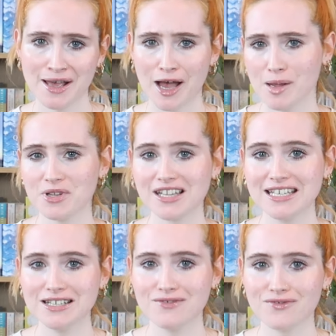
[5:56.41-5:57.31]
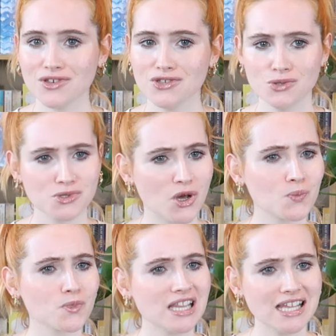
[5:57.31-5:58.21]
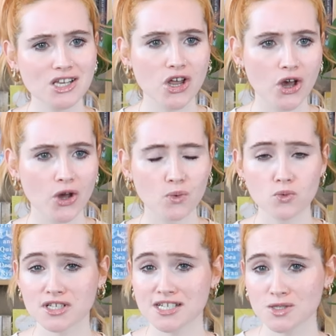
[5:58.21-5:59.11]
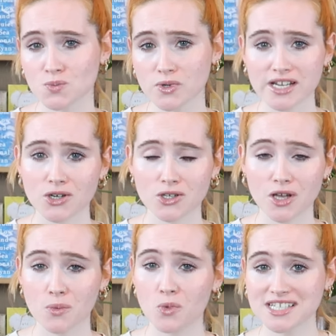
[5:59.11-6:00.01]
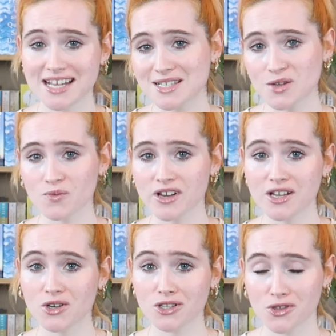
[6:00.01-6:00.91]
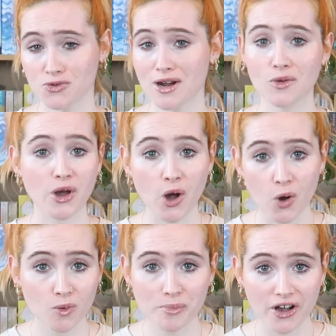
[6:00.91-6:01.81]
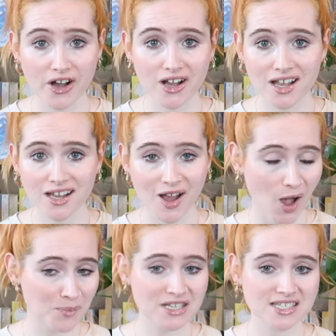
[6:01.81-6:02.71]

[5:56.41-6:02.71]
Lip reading: I believe you don't really know what is real and what isn't real throughout the whole book up